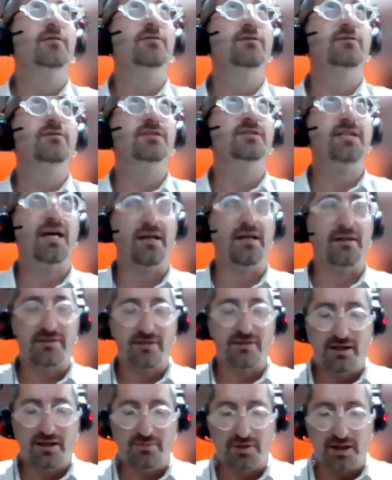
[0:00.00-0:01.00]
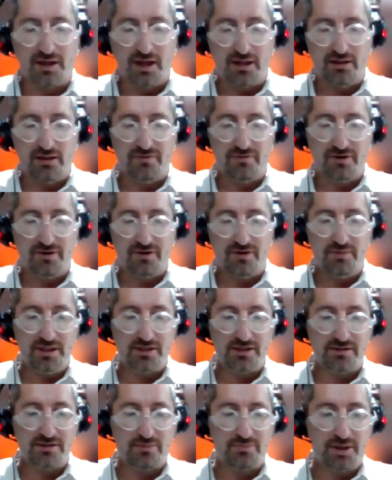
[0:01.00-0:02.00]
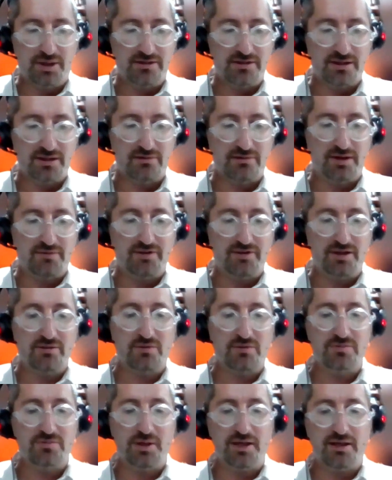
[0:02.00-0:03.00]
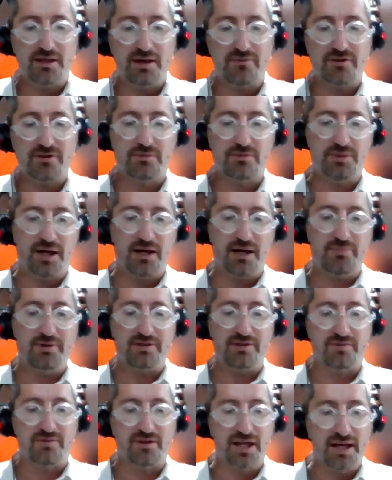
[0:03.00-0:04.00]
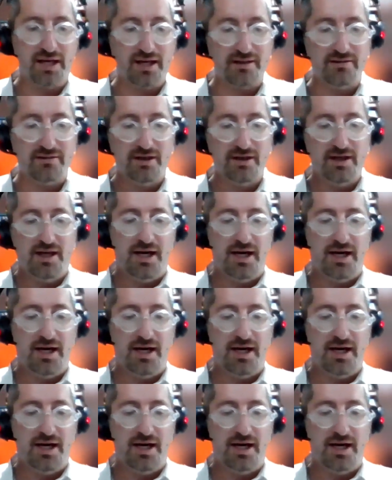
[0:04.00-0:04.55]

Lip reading: Nun Tet Amud Aleph, and it mentions that basically Rav Gidel was making efforts to buy a piece of land,